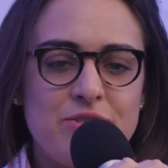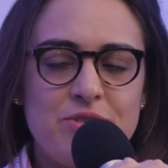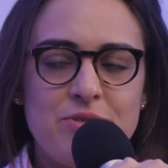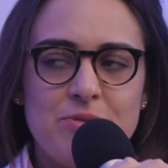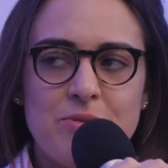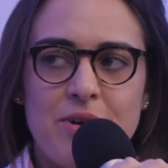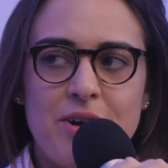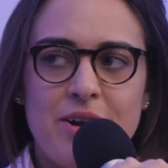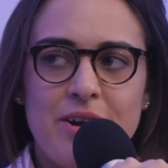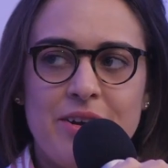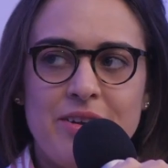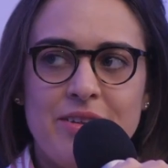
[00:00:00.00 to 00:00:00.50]
you
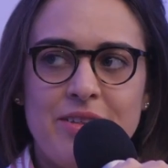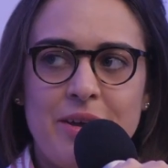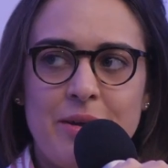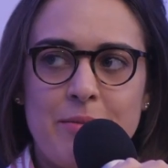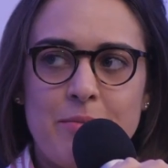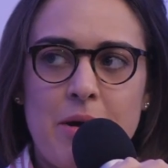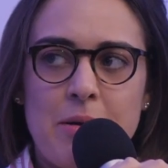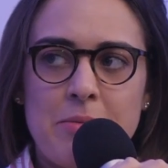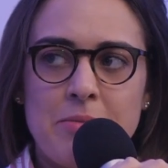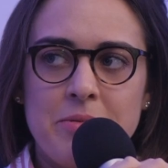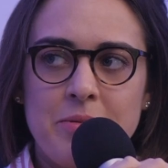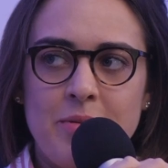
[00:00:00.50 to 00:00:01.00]
are, like
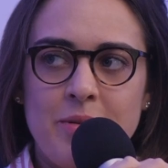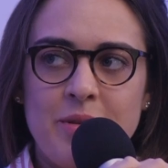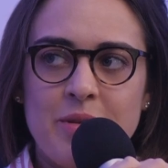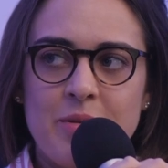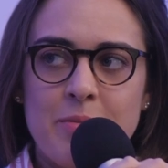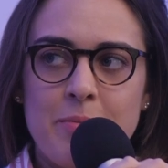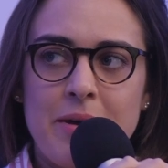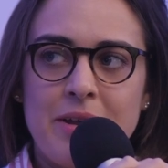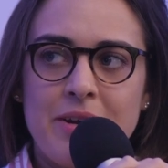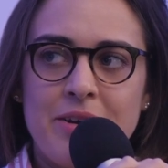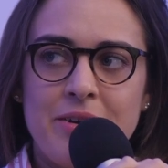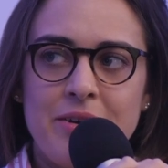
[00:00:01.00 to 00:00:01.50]
probably the
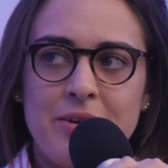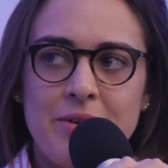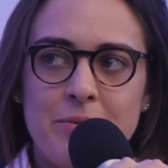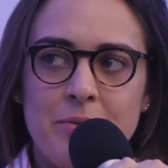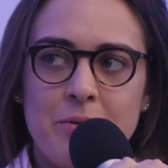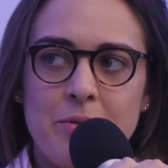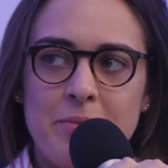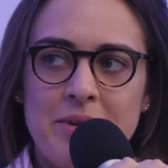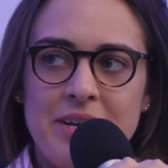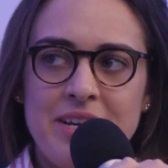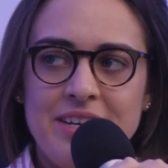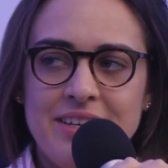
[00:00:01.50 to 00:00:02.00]
better you
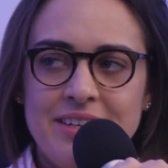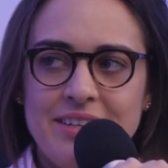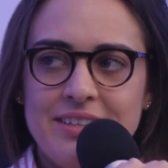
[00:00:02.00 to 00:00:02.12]
will be.